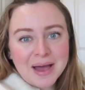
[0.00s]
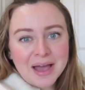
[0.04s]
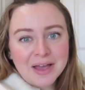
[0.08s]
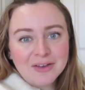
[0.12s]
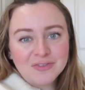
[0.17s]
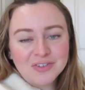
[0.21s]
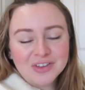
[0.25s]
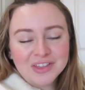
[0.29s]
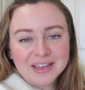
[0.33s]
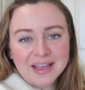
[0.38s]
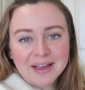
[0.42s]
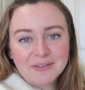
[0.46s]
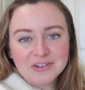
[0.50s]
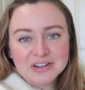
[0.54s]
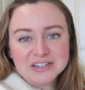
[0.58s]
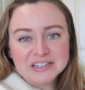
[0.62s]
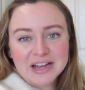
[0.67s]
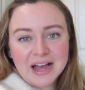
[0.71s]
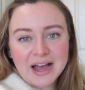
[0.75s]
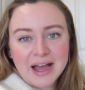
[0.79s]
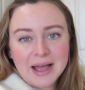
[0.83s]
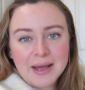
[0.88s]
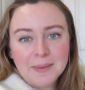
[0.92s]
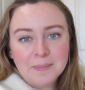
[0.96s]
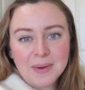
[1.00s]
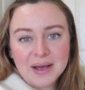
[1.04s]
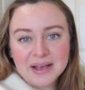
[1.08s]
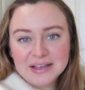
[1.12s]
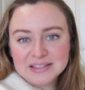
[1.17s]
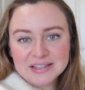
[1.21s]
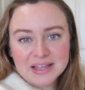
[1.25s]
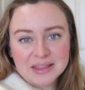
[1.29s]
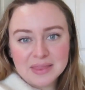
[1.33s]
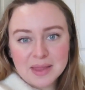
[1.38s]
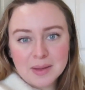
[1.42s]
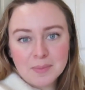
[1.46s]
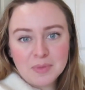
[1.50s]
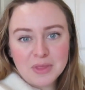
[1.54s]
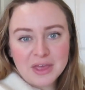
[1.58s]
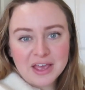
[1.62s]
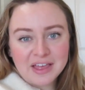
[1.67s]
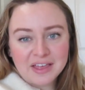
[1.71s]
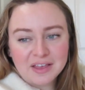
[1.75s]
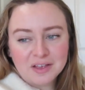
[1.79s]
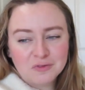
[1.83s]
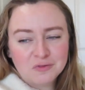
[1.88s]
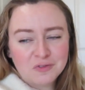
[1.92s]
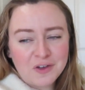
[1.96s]
I feel like every time I send them,
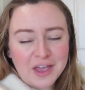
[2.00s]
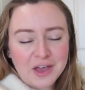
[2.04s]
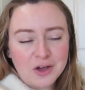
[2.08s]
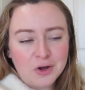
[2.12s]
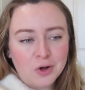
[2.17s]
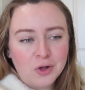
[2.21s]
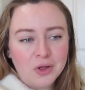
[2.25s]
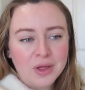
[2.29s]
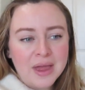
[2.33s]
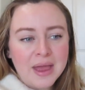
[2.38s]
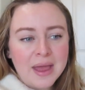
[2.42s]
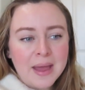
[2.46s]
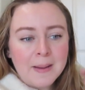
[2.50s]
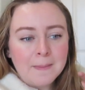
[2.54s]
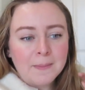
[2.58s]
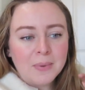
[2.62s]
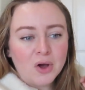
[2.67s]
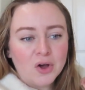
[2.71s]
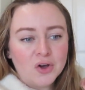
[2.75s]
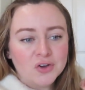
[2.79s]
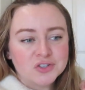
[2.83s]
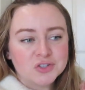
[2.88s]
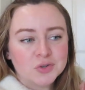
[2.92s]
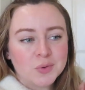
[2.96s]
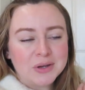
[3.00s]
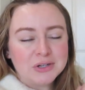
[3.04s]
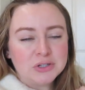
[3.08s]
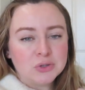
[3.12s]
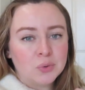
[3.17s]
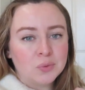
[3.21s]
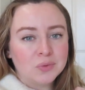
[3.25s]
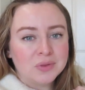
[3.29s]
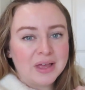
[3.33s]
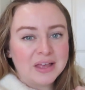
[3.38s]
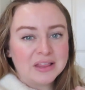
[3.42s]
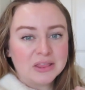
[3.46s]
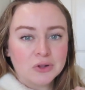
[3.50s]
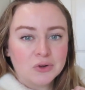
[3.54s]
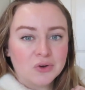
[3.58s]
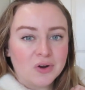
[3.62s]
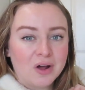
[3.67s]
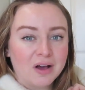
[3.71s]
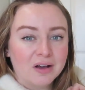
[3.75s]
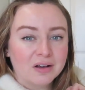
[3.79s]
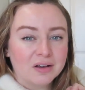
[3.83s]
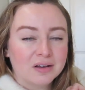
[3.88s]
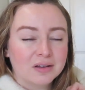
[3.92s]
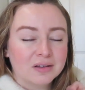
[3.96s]
they like fail, but also I don't like, they're
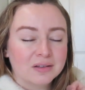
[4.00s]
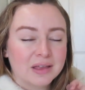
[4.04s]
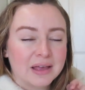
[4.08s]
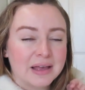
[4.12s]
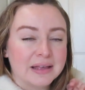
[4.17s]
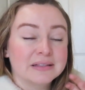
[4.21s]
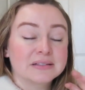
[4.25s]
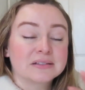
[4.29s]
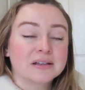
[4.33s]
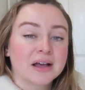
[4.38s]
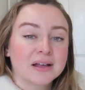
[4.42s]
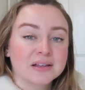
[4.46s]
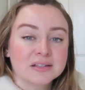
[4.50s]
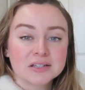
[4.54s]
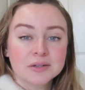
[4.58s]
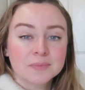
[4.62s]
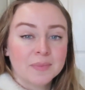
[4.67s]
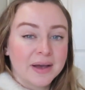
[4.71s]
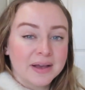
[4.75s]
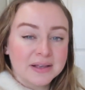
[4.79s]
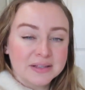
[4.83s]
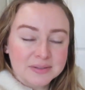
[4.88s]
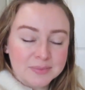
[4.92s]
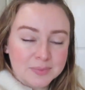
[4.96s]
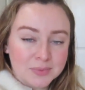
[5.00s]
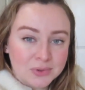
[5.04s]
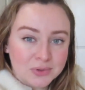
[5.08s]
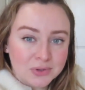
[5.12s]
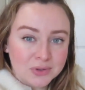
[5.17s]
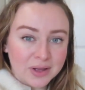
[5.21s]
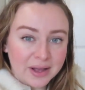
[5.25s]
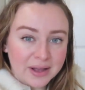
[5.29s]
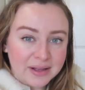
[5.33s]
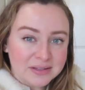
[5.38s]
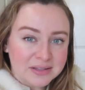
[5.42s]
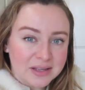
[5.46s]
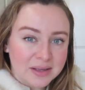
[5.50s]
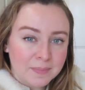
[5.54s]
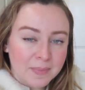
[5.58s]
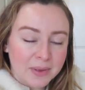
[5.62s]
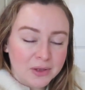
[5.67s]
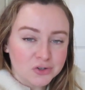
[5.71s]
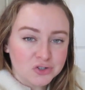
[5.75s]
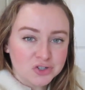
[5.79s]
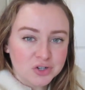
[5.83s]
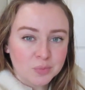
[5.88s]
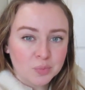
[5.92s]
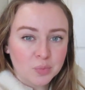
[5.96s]
not as customizable as like
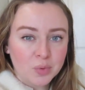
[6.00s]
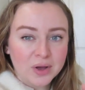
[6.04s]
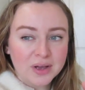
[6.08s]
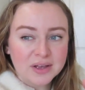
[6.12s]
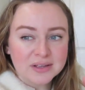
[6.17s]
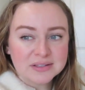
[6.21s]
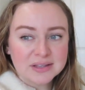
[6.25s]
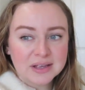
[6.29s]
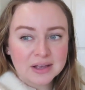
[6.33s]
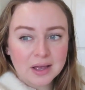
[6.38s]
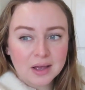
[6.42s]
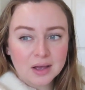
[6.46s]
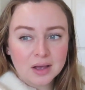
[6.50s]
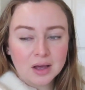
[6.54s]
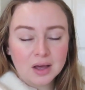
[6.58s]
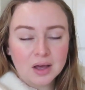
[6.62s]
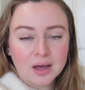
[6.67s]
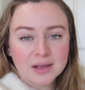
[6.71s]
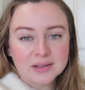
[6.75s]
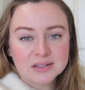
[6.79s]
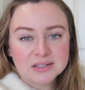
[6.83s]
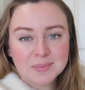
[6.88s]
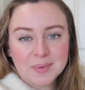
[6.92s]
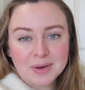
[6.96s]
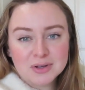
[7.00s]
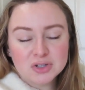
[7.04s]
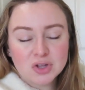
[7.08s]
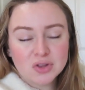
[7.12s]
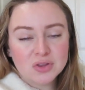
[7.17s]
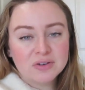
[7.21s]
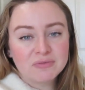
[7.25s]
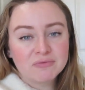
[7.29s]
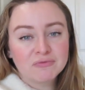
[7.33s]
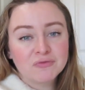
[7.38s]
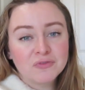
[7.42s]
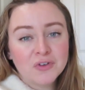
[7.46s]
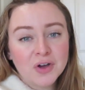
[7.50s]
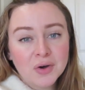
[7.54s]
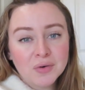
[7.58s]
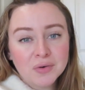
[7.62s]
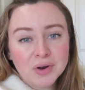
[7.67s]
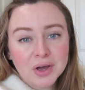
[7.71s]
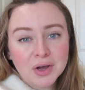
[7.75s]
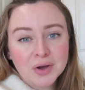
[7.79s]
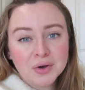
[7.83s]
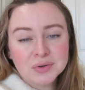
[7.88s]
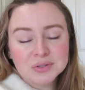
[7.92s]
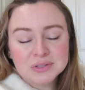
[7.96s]
MailChimp was. Like I could customize all the different
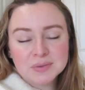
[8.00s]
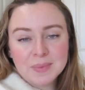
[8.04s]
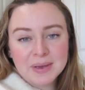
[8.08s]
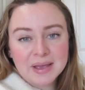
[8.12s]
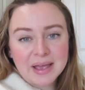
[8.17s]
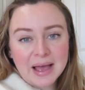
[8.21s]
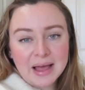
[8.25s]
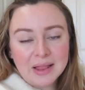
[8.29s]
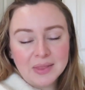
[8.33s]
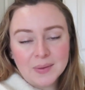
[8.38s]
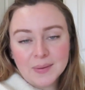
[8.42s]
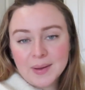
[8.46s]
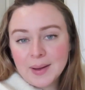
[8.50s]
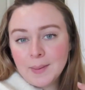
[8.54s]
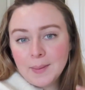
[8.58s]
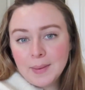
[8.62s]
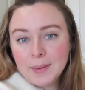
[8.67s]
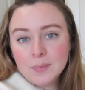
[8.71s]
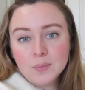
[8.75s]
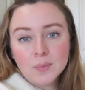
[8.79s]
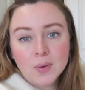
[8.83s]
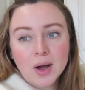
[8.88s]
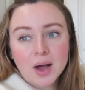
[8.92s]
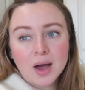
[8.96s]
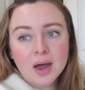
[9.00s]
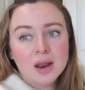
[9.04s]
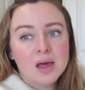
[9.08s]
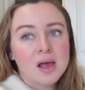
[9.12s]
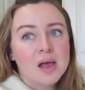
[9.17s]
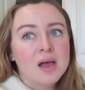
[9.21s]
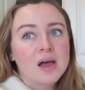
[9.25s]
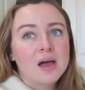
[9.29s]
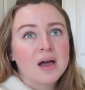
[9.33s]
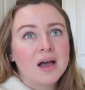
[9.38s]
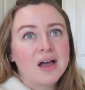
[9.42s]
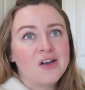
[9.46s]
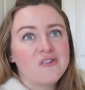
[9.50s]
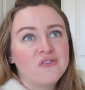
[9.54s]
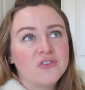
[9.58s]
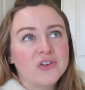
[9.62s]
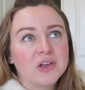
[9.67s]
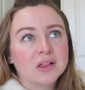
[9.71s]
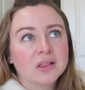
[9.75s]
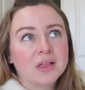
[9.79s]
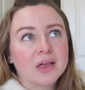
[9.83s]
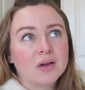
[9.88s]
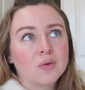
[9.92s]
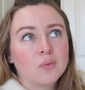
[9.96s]
photos and make it look how I want. I
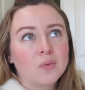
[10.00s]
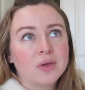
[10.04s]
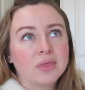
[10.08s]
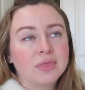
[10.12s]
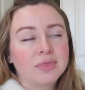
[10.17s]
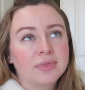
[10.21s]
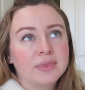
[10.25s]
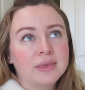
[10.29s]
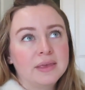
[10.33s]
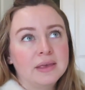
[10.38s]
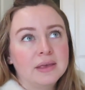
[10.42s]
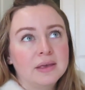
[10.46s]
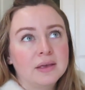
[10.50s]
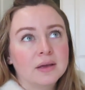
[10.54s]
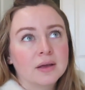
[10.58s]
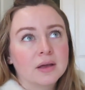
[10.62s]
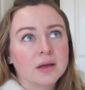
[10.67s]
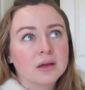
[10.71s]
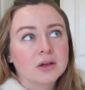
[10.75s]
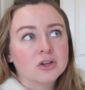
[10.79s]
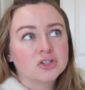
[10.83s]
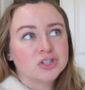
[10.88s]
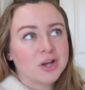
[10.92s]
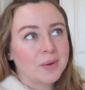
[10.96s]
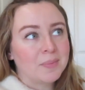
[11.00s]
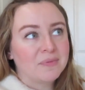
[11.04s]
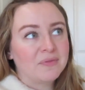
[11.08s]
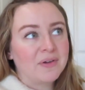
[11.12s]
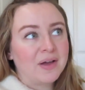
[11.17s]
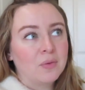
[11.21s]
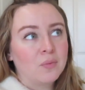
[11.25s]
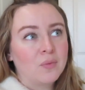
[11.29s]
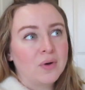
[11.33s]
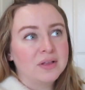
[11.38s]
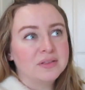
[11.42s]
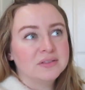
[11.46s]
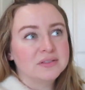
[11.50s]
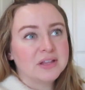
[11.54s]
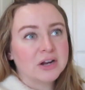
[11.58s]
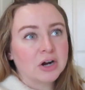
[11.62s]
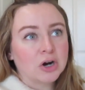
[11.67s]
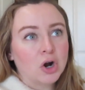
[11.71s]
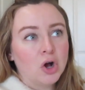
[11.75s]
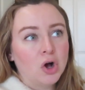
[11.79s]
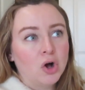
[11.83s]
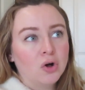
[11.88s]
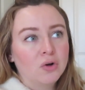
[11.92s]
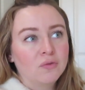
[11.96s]
feel like with the Shopify ones,
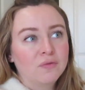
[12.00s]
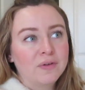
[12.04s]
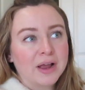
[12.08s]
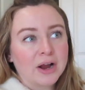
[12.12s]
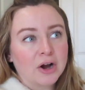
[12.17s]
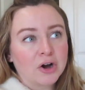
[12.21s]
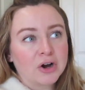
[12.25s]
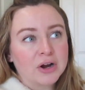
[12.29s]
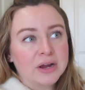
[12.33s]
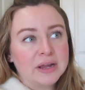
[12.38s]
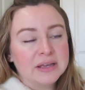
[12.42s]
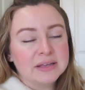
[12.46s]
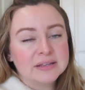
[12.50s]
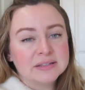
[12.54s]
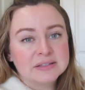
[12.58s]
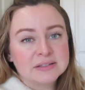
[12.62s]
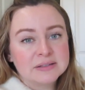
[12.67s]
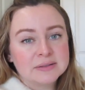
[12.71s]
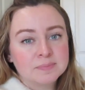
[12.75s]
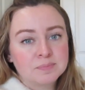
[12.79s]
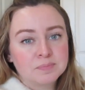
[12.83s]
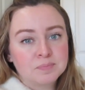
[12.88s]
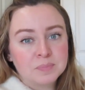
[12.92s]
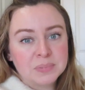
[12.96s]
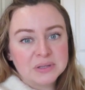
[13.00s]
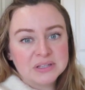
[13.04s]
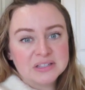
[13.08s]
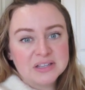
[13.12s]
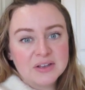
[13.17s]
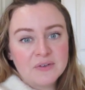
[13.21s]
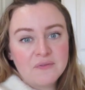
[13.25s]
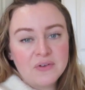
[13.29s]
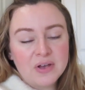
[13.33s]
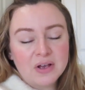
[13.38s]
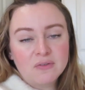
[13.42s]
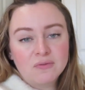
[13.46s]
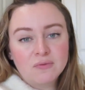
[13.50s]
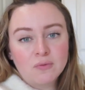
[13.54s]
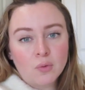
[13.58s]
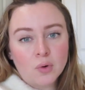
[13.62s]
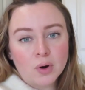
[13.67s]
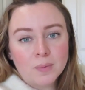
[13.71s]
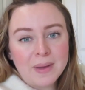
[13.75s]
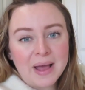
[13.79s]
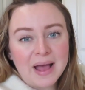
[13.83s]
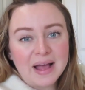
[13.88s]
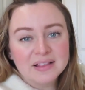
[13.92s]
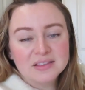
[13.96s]
they're all very specific
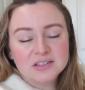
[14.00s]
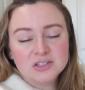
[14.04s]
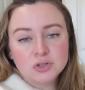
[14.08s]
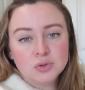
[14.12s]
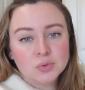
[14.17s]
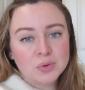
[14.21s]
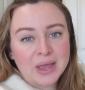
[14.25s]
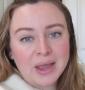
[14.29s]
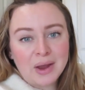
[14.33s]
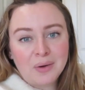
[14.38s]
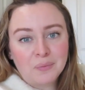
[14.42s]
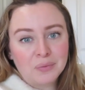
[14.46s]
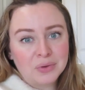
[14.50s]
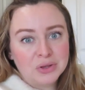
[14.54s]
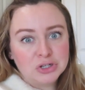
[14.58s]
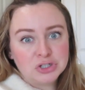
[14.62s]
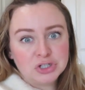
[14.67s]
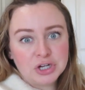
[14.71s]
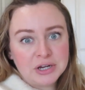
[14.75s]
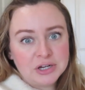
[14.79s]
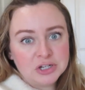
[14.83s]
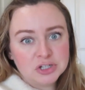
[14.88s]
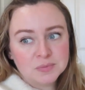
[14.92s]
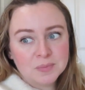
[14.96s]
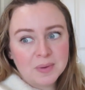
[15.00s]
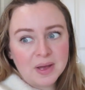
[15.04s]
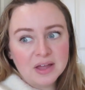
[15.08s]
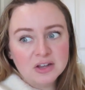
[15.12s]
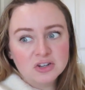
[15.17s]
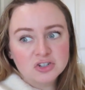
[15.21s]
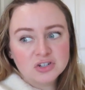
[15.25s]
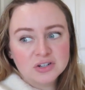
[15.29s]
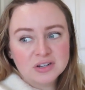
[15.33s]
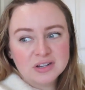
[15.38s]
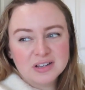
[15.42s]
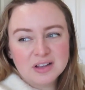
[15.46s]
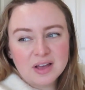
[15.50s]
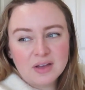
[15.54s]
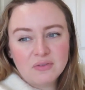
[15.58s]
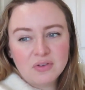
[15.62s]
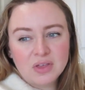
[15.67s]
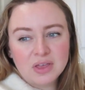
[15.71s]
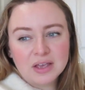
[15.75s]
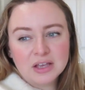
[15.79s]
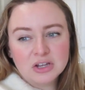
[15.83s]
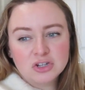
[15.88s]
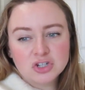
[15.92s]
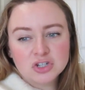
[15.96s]
formats and you can't really change much, and I
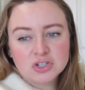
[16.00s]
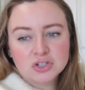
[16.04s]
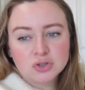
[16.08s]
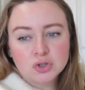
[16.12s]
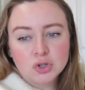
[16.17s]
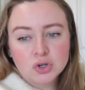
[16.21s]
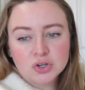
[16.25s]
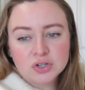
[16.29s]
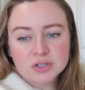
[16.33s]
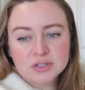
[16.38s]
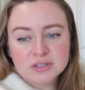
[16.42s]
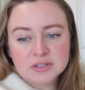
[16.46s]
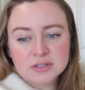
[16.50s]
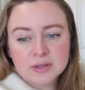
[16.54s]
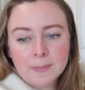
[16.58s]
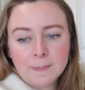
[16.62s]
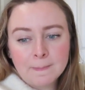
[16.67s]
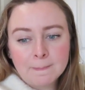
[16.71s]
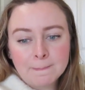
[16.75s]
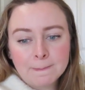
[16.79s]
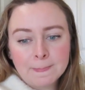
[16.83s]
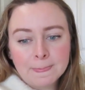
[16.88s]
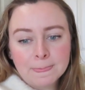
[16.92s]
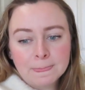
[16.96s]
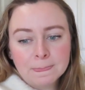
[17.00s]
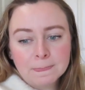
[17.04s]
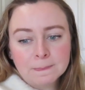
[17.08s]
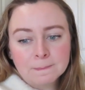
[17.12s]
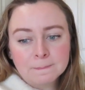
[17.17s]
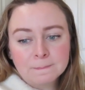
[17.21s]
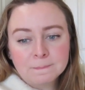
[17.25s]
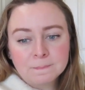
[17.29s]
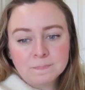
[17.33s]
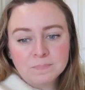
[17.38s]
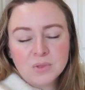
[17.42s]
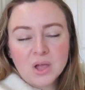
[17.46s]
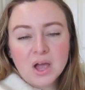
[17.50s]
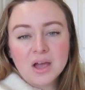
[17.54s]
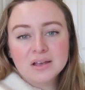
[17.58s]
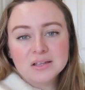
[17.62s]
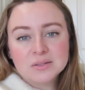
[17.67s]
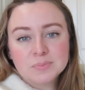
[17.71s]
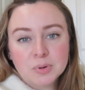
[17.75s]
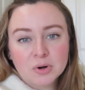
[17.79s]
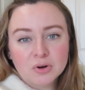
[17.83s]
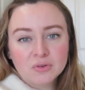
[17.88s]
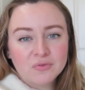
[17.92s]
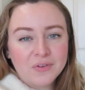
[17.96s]
feel like it just looks not
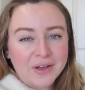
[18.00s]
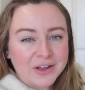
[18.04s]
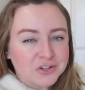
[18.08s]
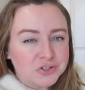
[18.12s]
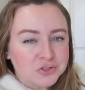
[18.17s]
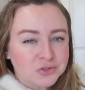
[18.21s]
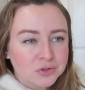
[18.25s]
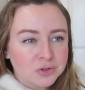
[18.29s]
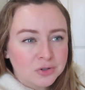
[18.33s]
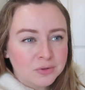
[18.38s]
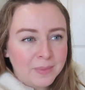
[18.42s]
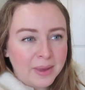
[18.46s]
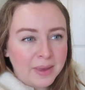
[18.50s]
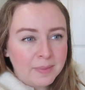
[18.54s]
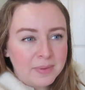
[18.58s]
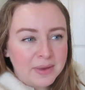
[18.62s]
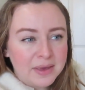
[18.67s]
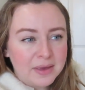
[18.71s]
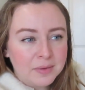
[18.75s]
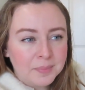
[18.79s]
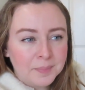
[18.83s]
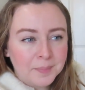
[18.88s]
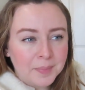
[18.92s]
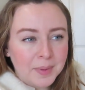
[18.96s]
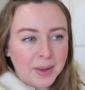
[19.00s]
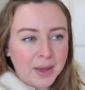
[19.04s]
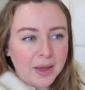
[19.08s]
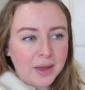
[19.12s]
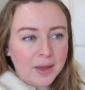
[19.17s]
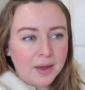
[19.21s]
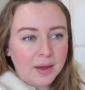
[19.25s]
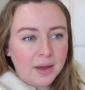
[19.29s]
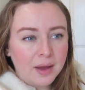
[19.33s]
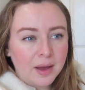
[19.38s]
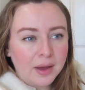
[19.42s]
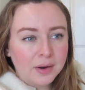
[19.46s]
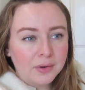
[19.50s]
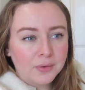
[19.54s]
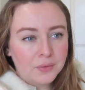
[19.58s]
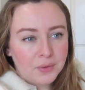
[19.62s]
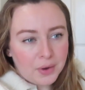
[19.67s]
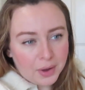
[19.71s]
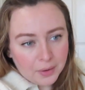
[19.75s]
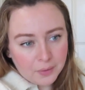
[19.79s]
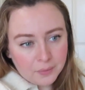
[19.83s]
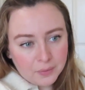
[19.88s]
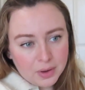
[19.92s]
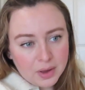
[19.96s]
as professional maybe, but I don't
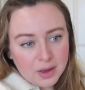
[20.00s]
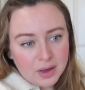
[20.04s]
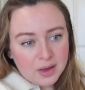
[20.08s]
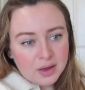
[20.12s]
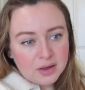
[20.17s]
know.